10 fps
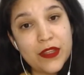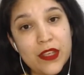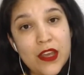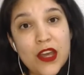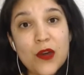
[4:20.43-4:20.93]

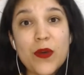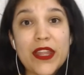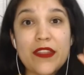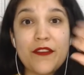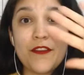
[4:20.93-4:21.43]
with
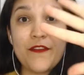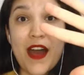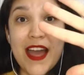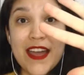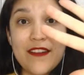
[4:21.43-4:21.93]

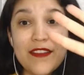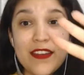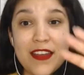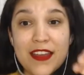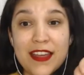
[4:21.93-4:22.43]
5,
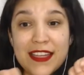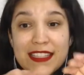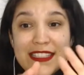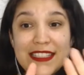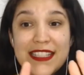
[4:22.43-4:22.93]

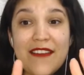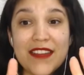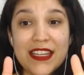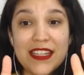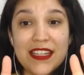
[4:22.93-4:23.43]

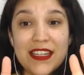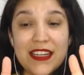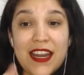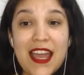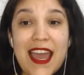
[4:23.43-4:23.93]
7,
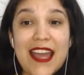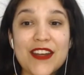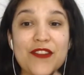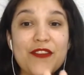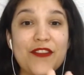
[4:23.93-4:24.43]
and
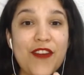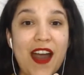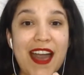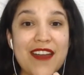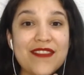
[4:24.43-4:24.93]

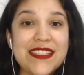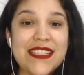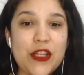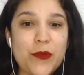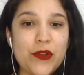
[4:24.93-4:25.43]
5
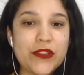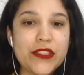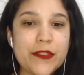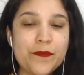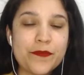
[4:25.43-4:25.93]
syllables.
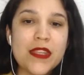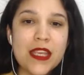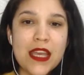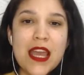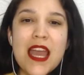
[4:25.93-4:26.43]

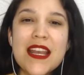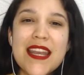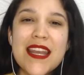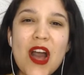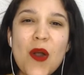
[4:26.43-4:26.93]

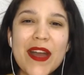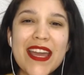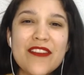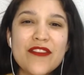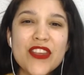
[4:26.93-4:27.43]
Now,
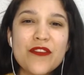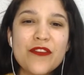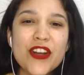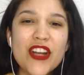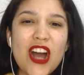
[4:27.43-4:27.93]
if you
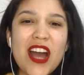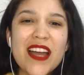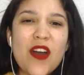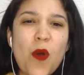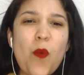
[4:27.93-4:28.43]

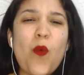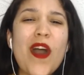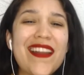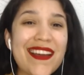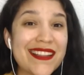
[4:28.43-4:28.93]
forgot what
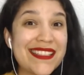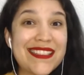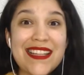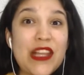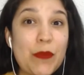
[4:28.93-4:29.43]
a
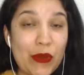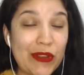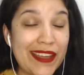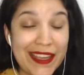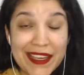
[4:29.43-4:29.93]
syllable
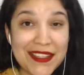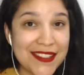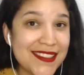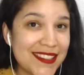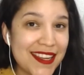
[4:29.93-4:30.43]

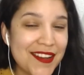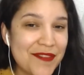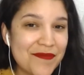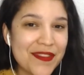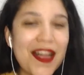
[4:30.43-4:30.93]
is,
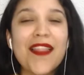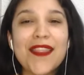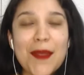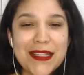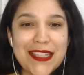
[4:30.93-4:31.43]
let
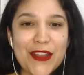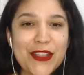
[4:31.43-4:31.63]
me tell you.